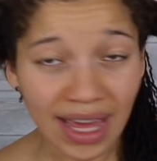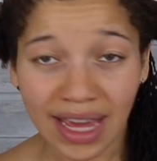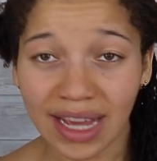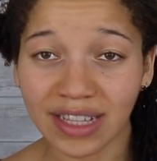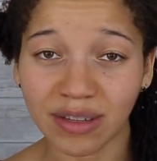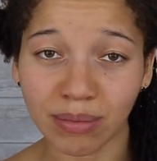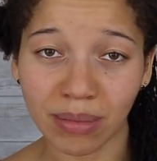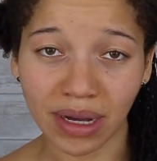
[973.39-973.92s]

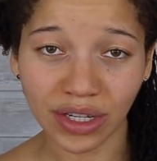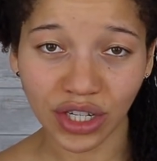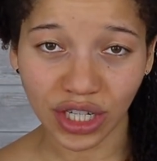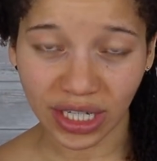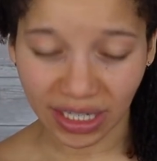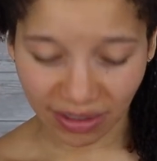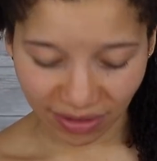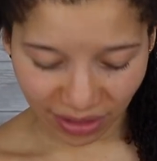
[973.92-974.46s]
it's
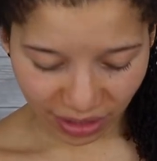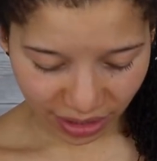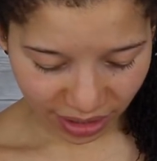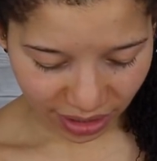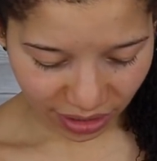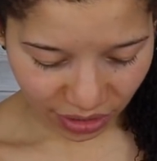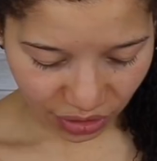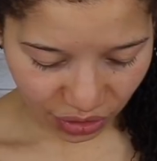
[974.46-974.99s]
much
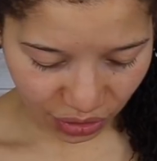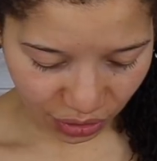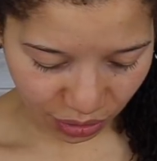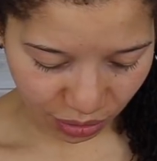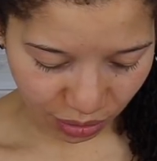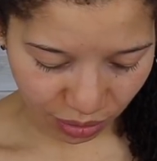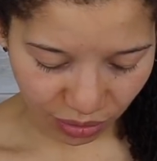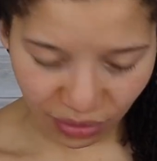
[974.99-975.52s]
easier
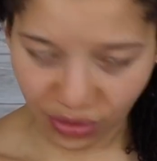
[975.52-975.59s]
to